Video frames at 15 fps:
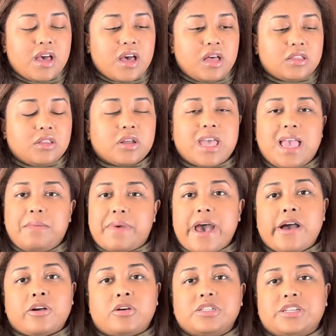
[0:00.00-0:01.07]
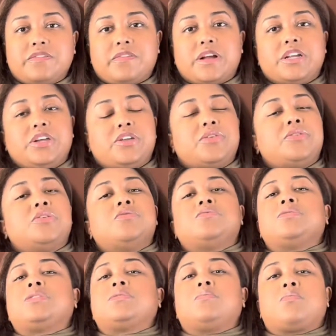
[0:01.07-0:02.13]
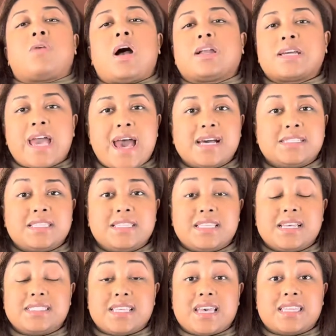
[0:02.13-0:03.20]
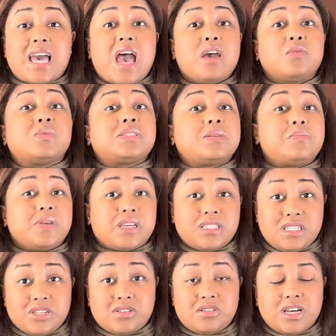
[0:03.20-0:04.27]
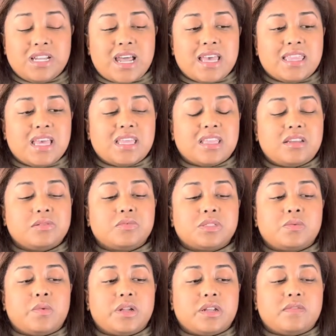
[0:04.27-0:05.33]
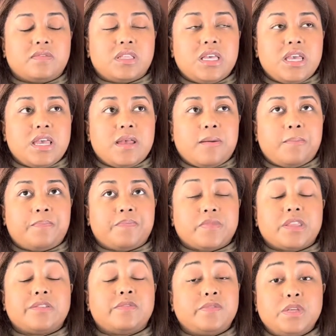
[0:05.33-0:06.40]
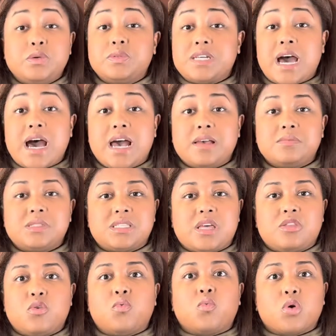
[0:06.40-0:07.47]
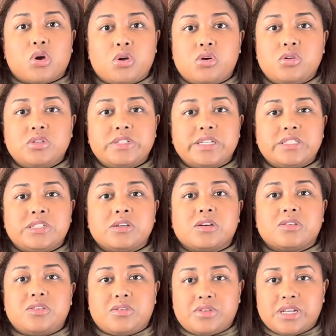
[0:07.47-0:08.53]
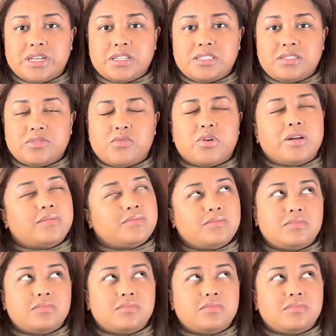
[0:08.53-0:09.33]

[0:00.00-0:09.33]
looking back on different, you know, news broadcasts and things like that, it was a big deal. And I think that it was one of the few times that the world took notice or